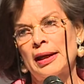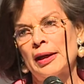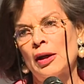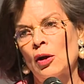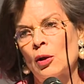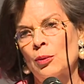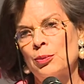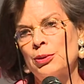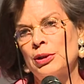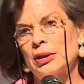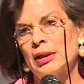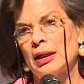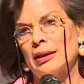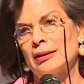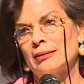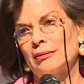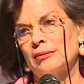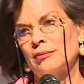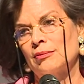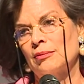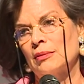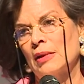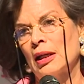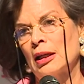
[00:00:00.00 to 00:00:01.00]
hope
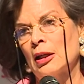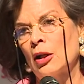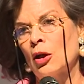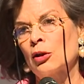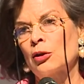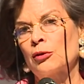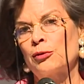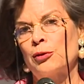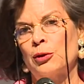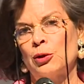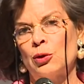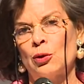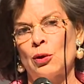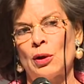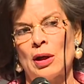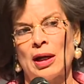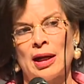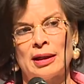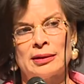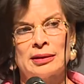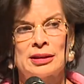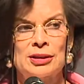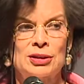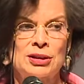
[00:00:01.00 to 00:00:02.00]
that a lot of you
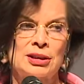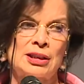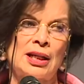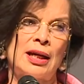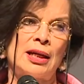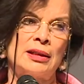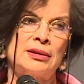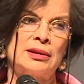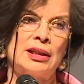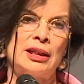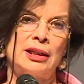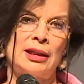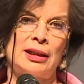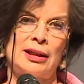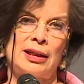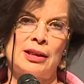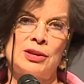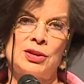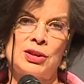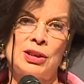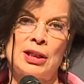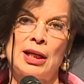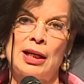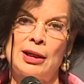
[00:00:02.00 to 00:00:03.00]
understand
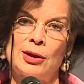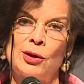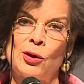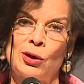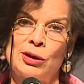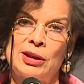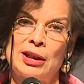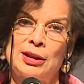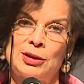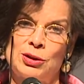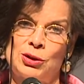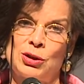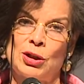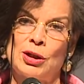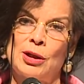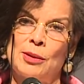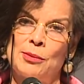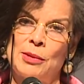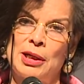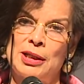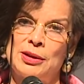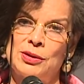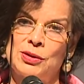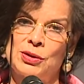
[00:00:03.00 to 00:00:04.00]
English, and I know that
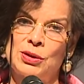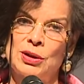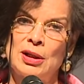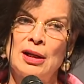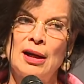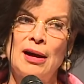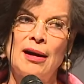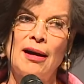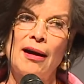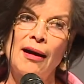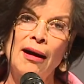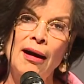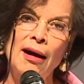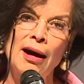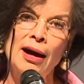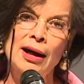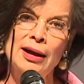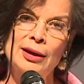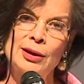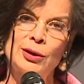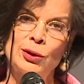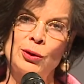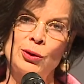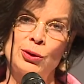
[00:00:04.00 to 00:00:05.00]
Germans
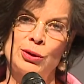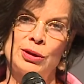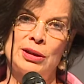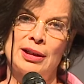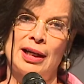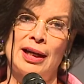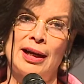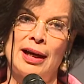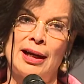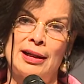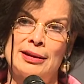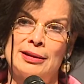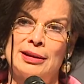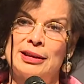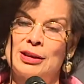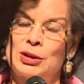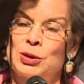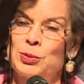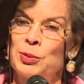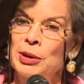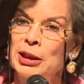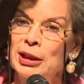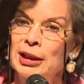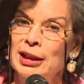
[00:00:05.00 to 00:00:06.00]
are good at
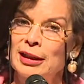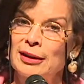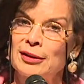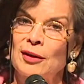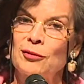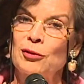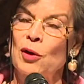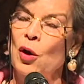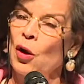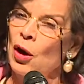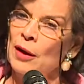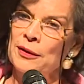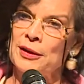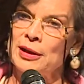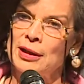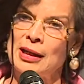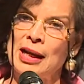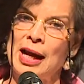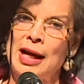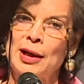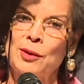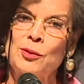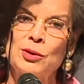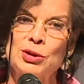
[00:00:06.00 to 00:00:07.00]
speaking other
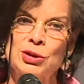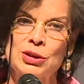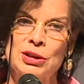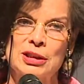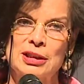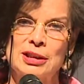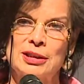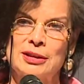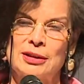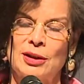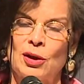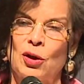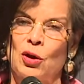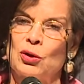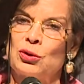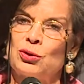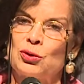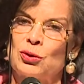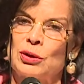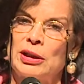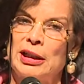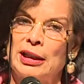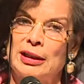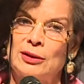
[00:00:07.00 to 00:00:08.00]
languages,
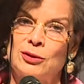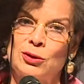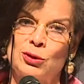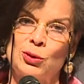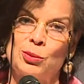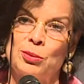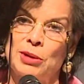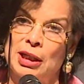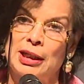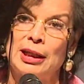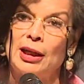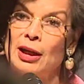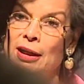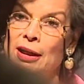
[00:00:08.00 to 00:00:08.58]
contrary to many